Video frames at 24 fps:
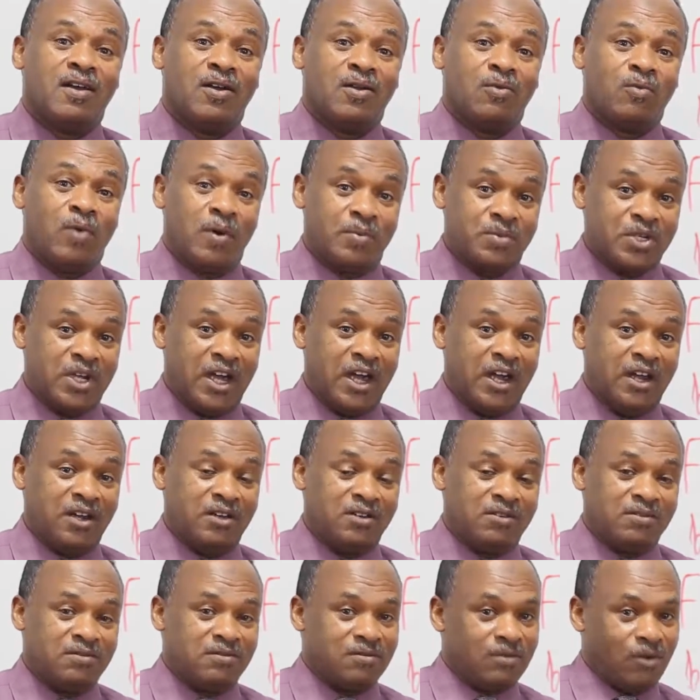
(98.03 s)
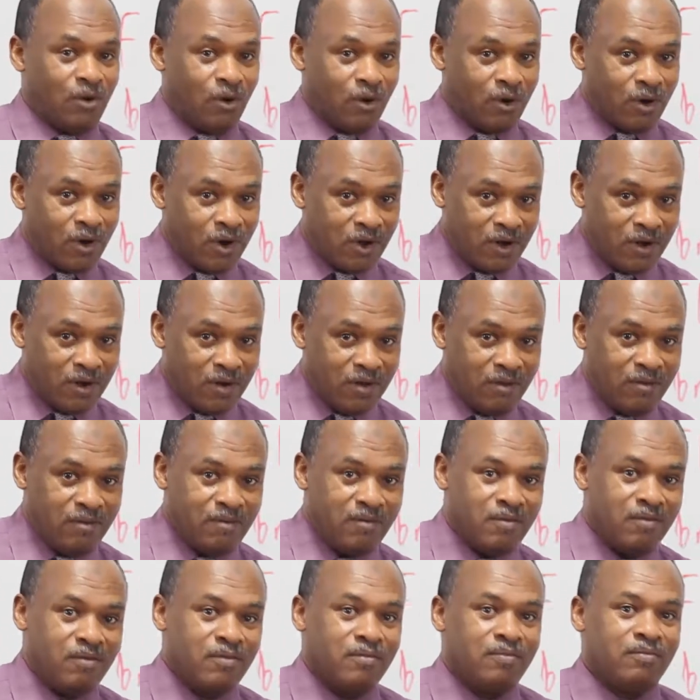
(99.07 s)
website or
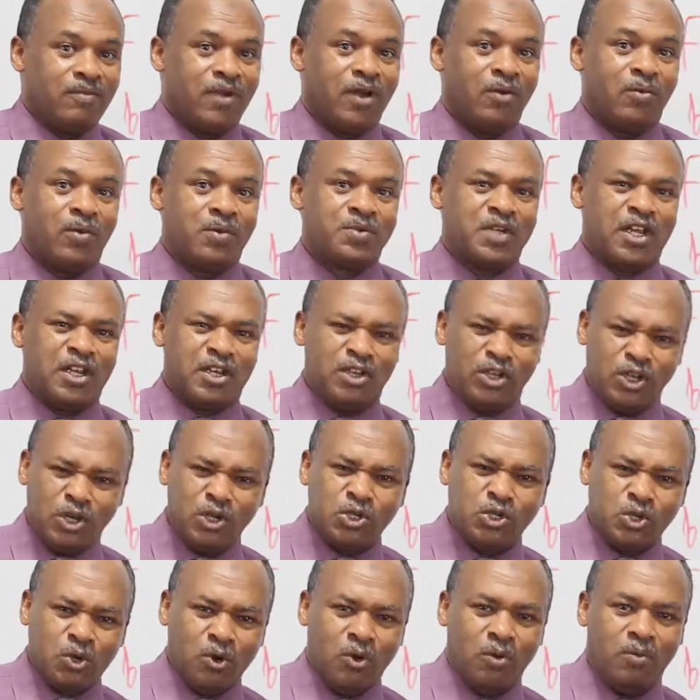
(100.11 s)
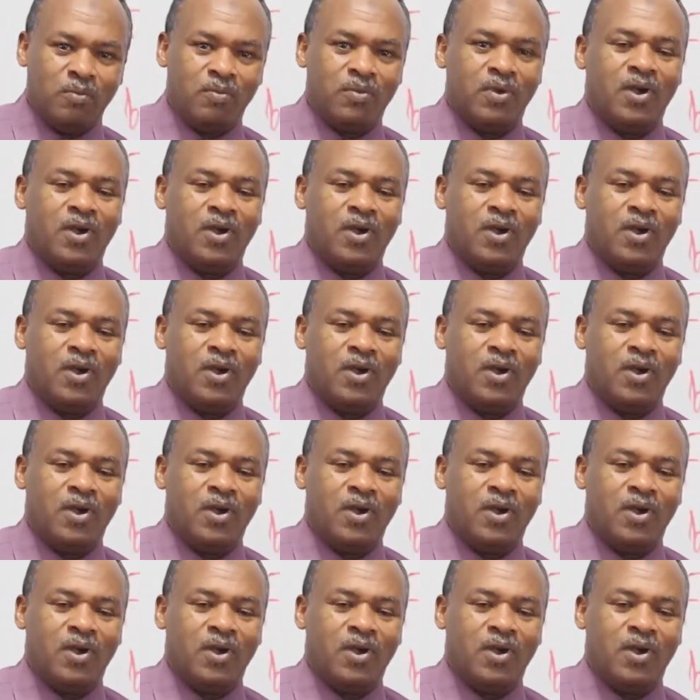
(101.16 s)
my website on YouTube.